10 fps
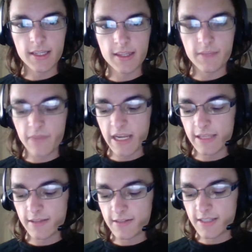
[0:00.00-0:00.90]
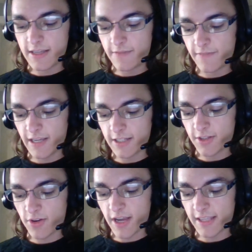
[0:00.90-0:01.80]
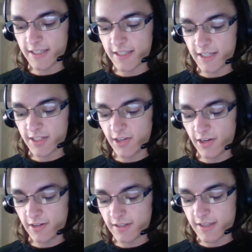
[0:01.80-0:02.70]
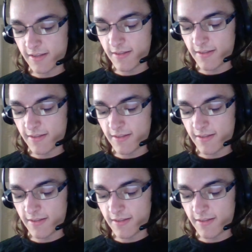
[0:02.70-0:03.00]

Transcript: the Panthers' defense throughout the 6 seasons